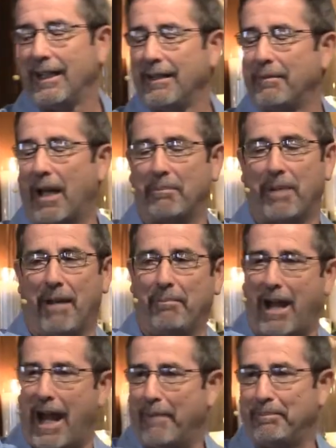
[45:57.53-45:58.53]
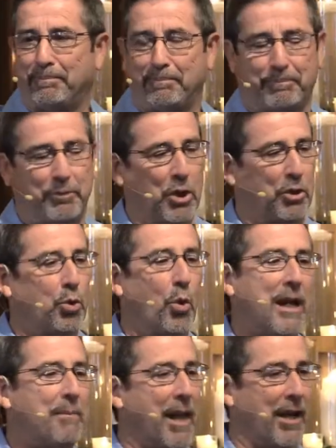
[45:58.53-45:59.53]
but Bob took
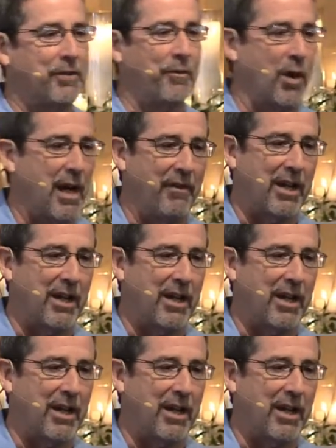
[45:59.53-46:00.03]
20 minutes before he ever